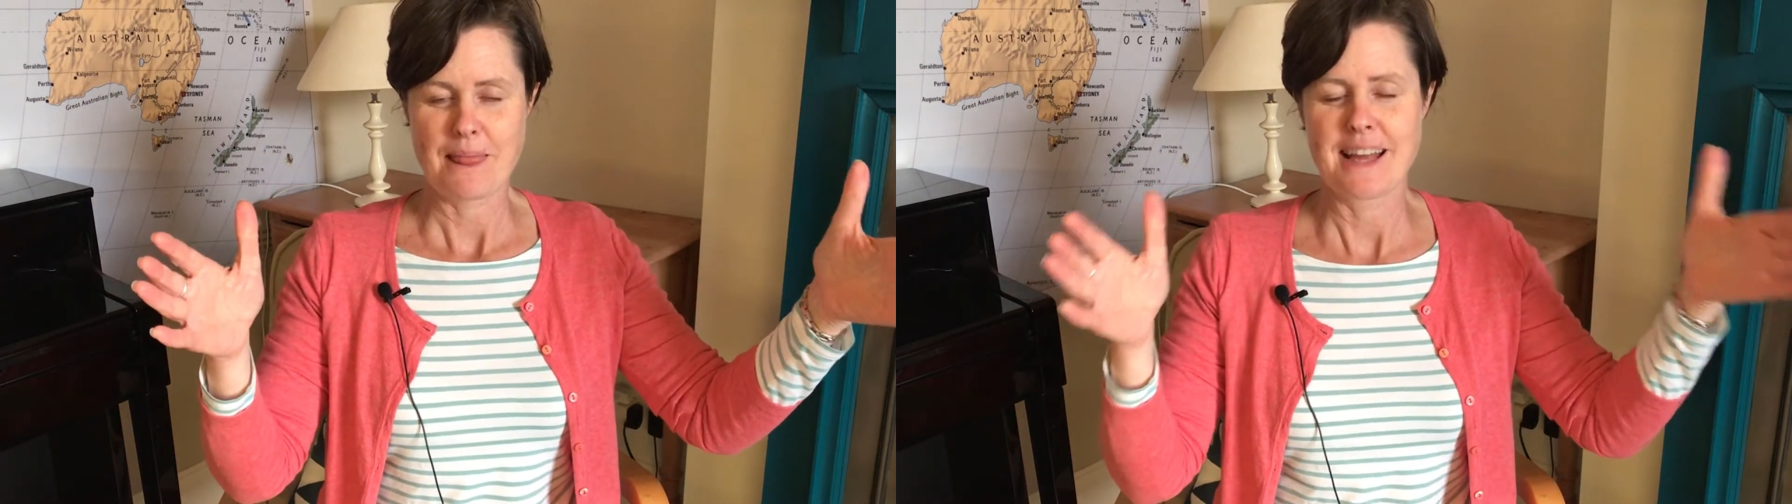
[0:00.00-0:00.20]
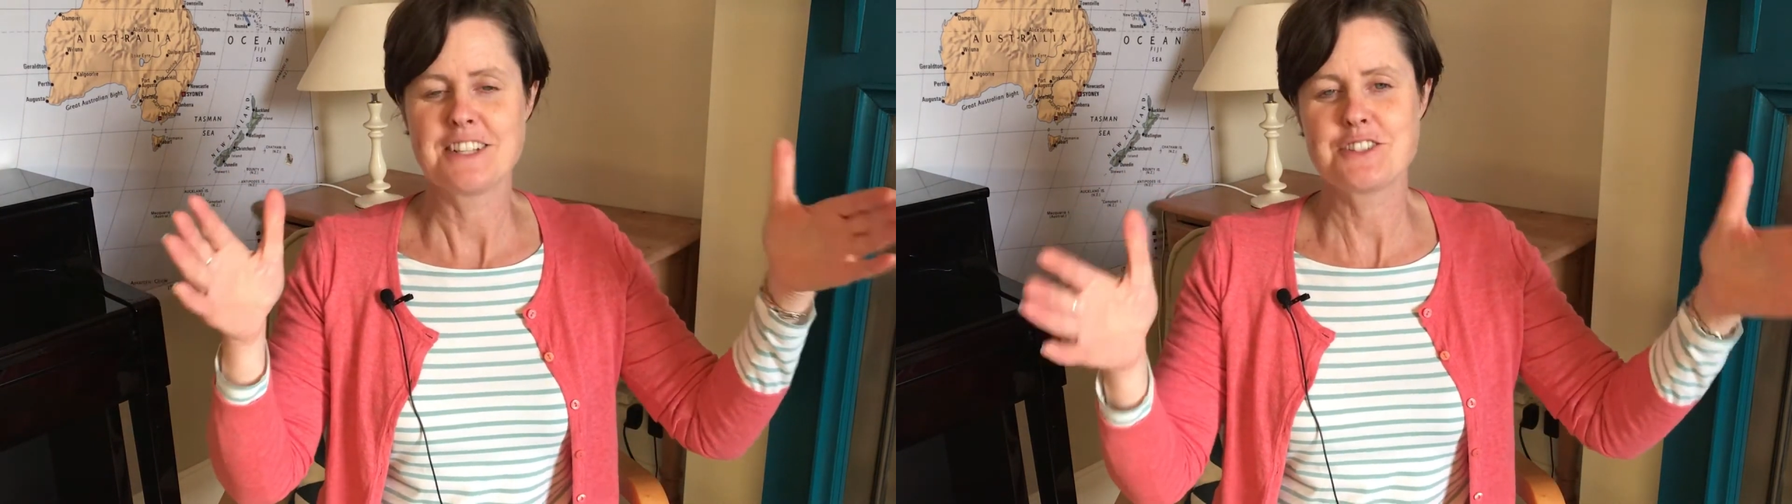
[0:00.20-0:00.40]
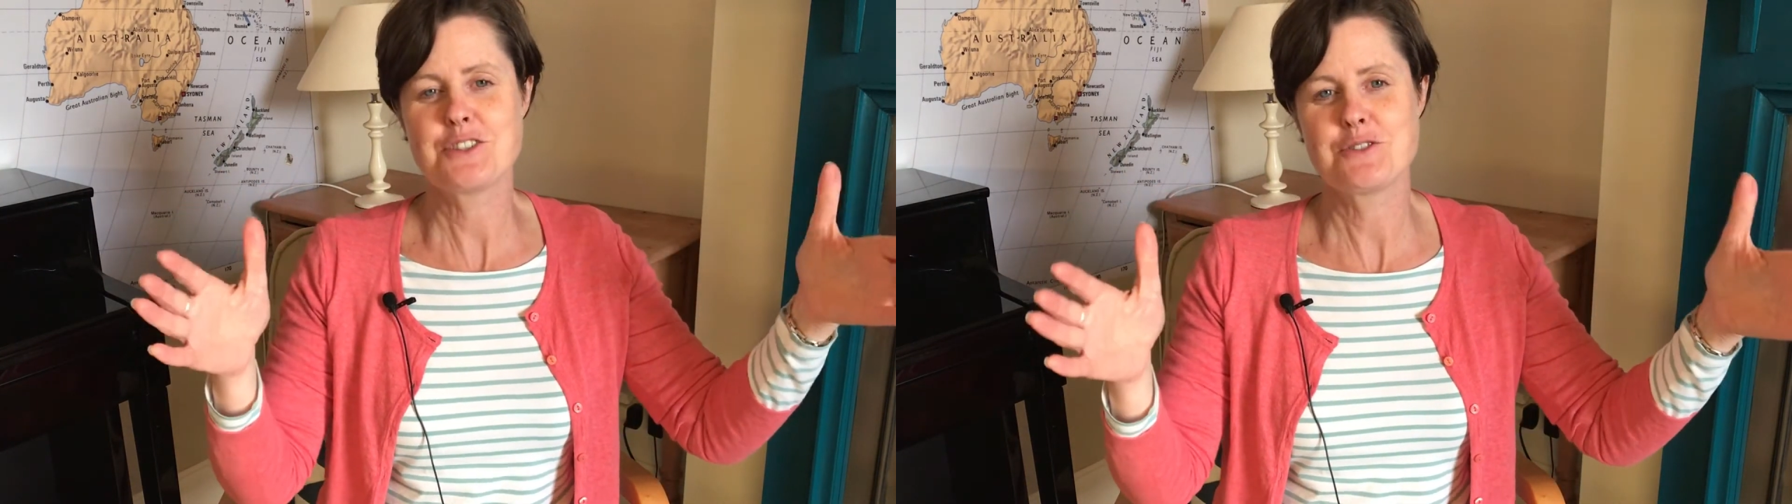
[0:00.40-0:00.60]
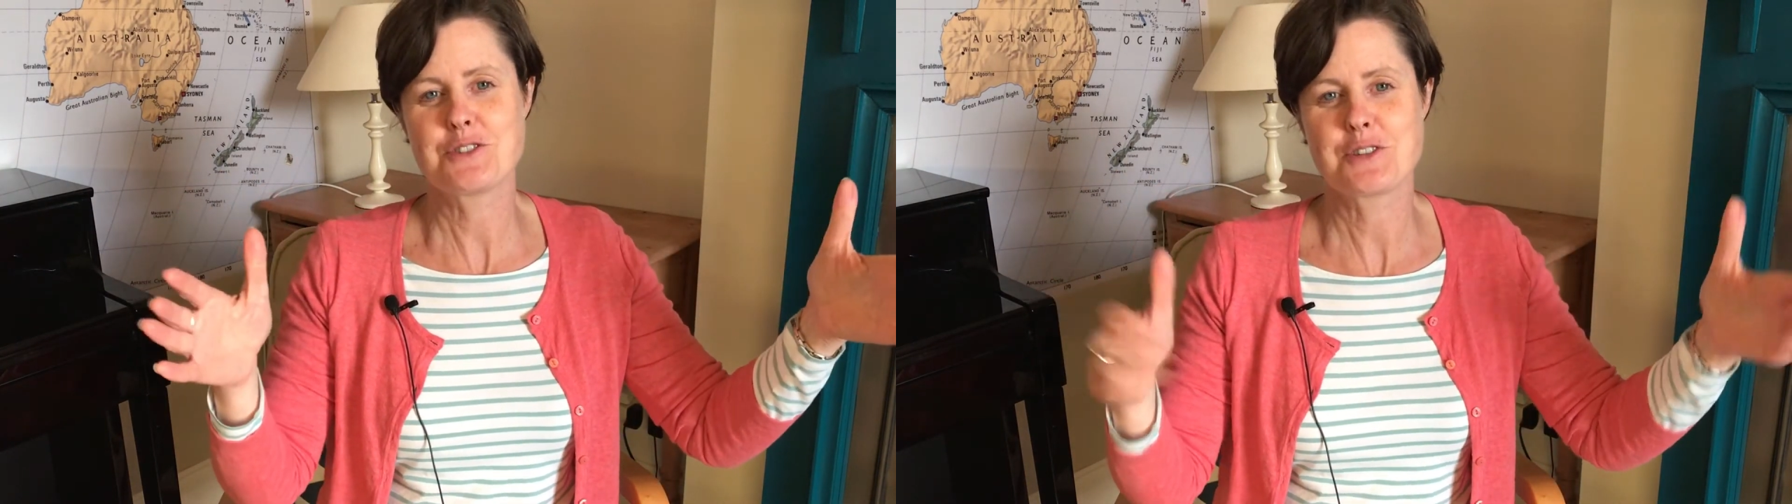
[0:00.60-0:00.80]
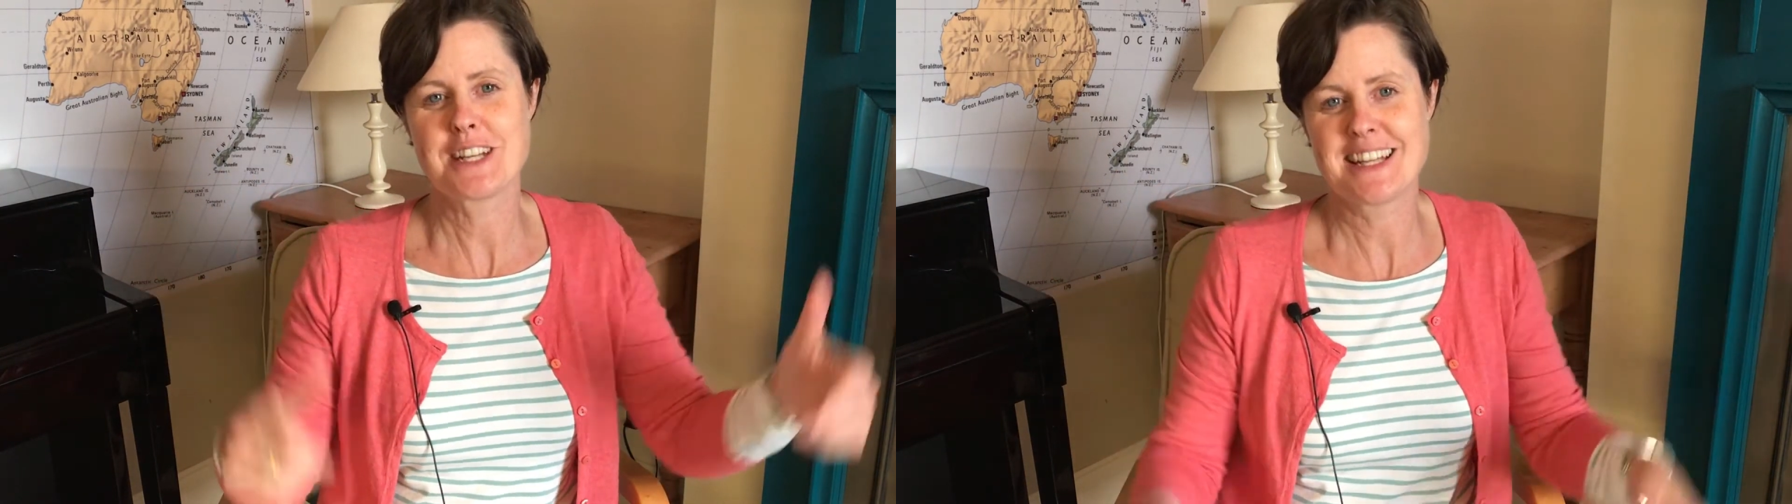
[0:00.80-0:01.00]
and do
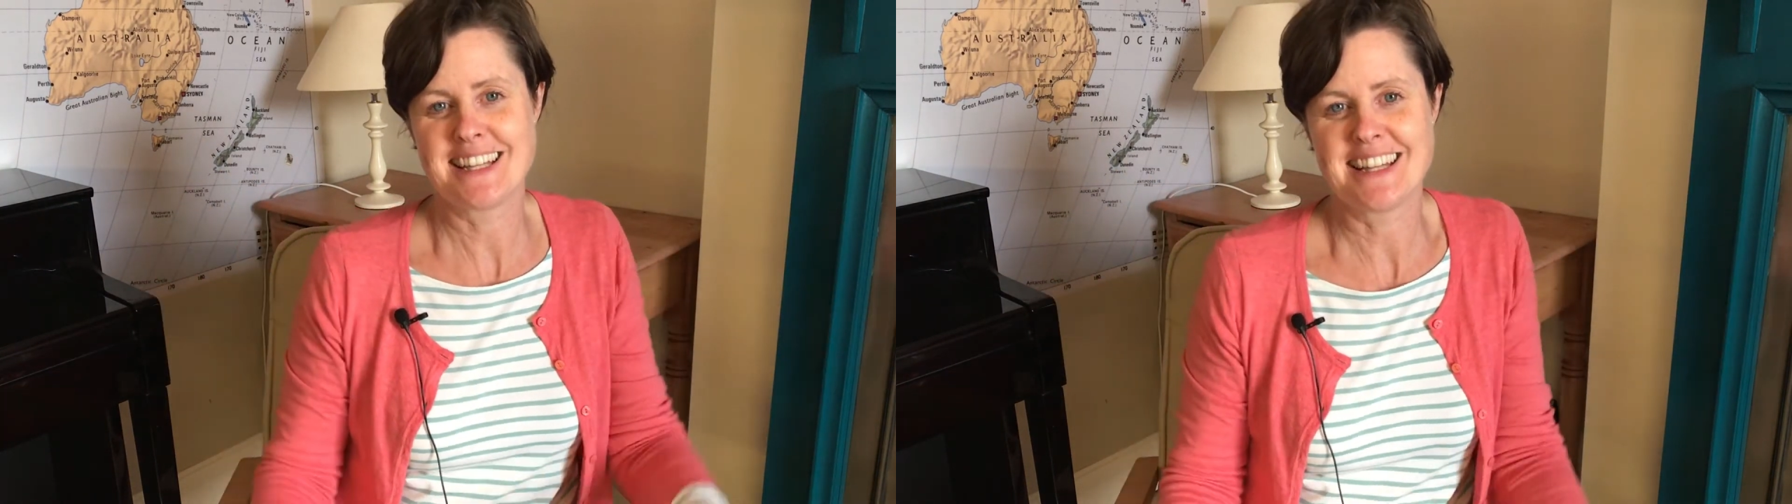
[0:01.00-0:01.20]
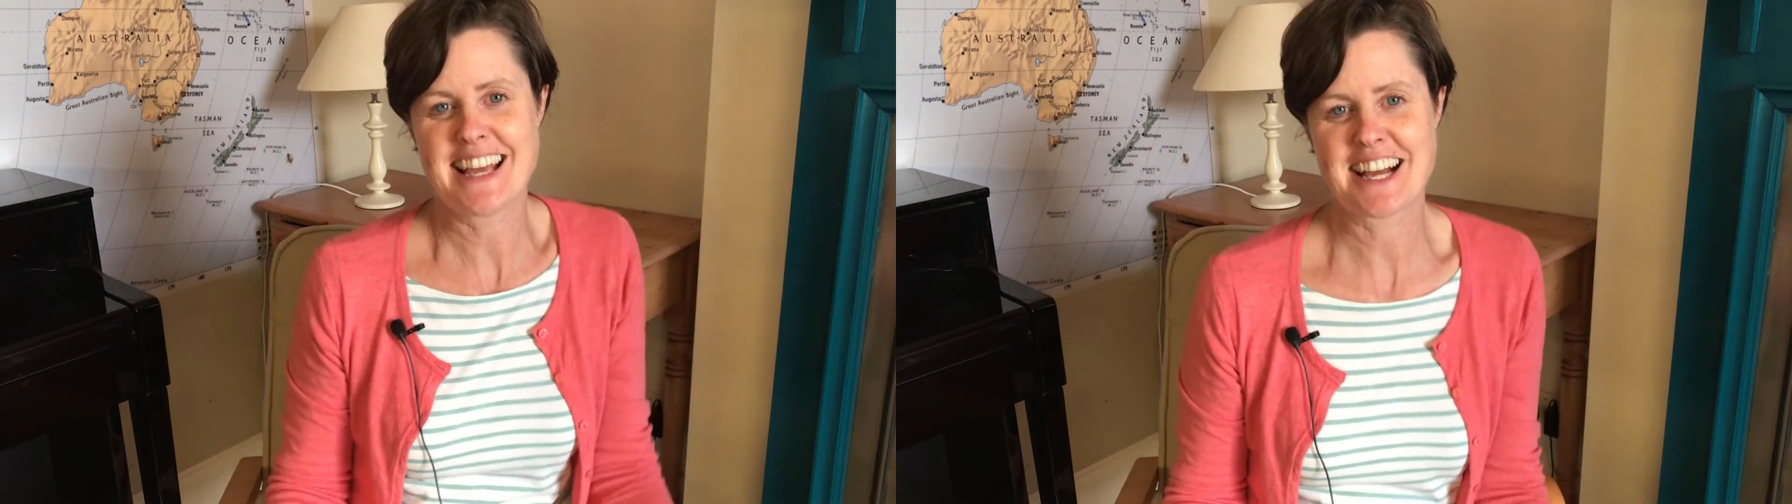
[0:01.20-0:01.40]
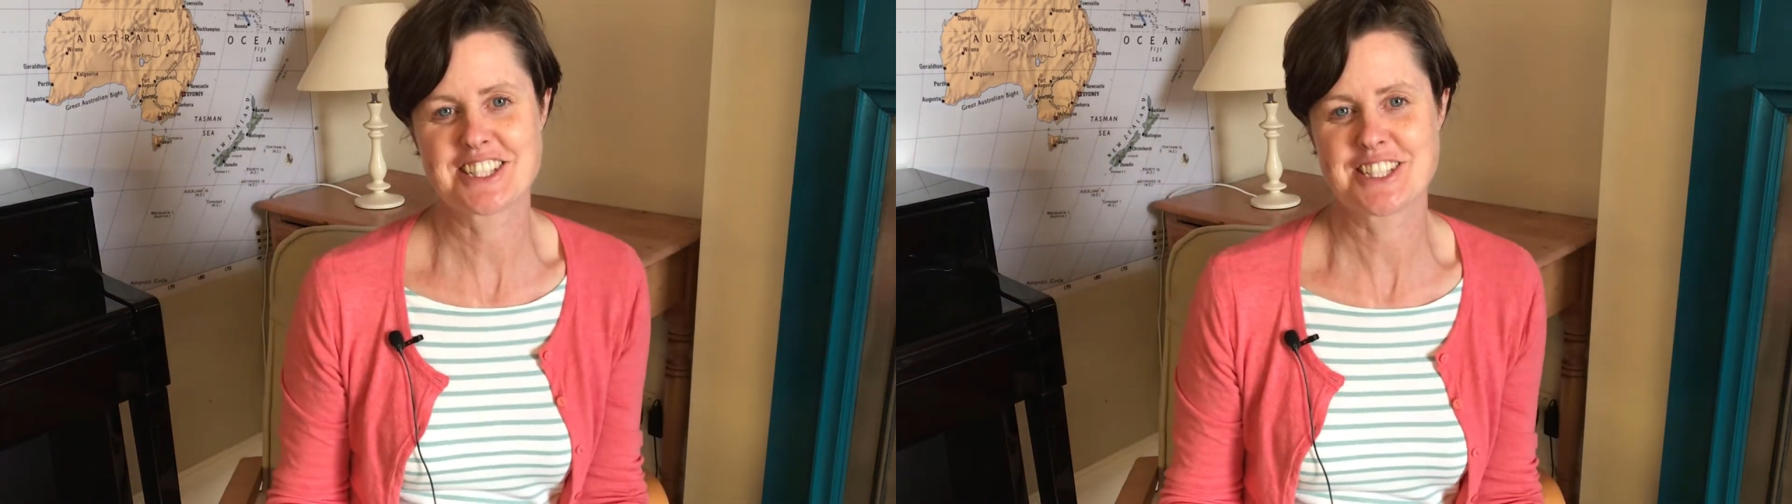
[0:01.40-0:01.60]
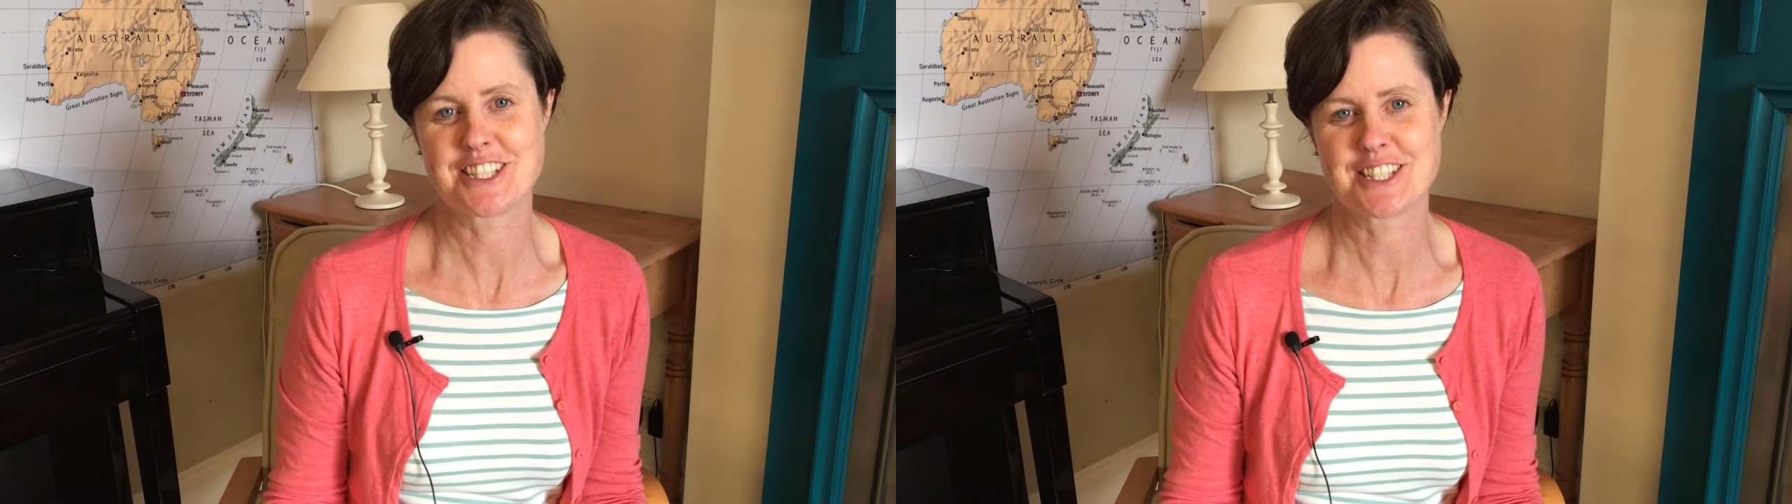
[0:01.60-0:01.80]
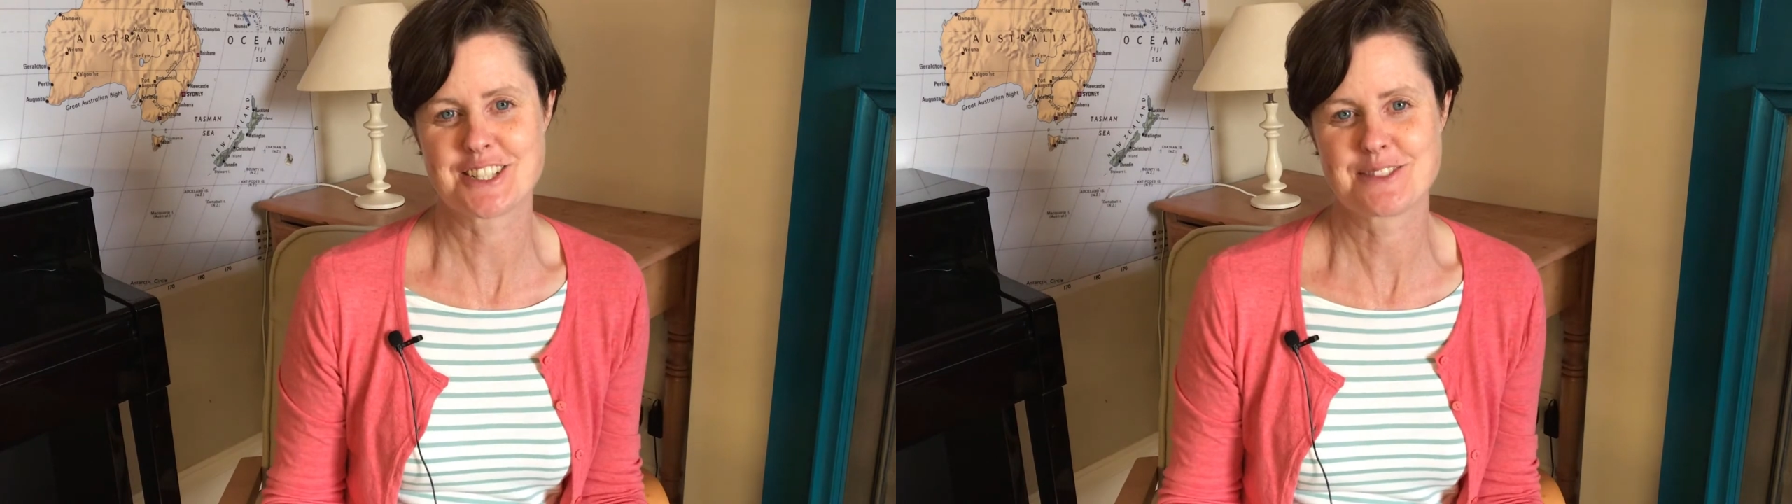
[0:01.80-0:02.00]
join in the
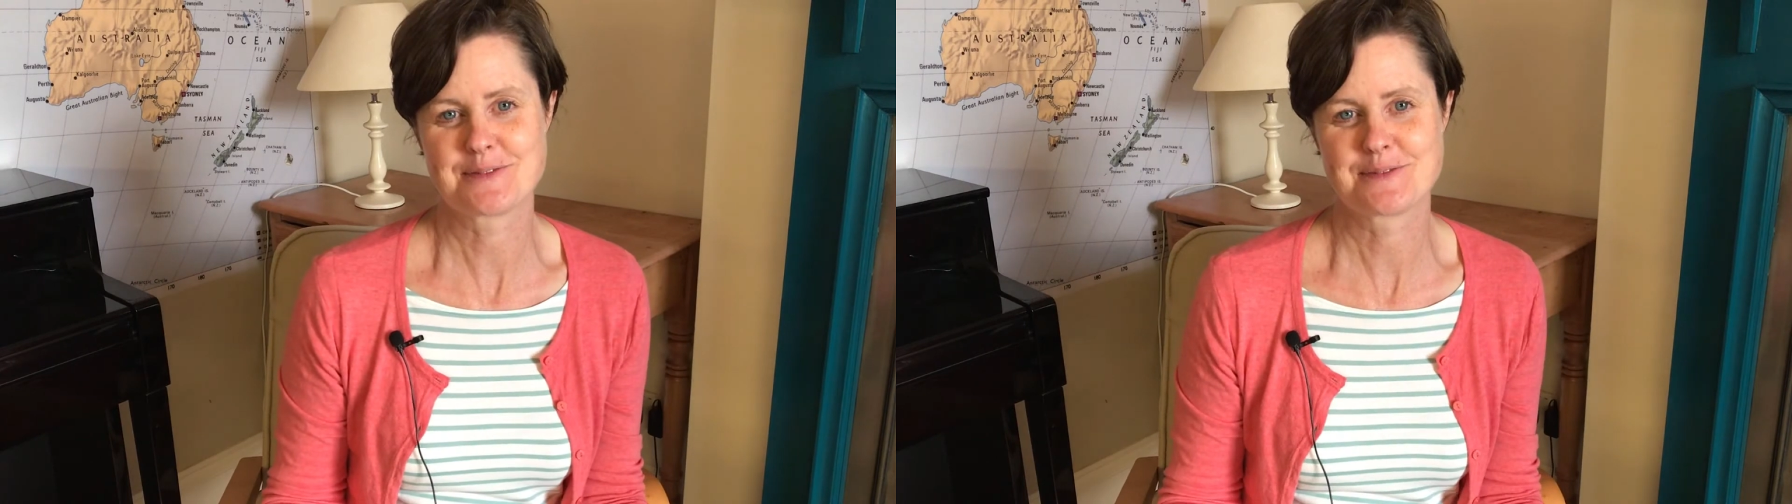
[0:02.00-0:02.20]
actions.